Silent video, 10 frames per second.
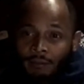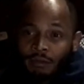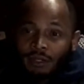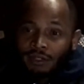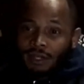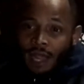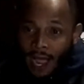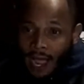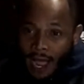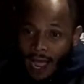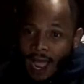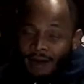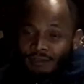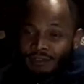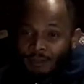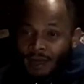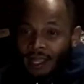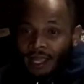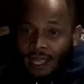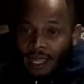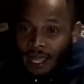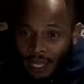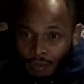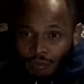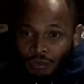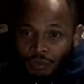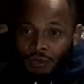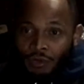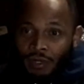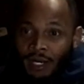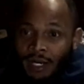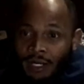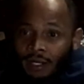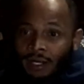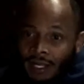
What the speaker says: Because I respect Equatorial Guinea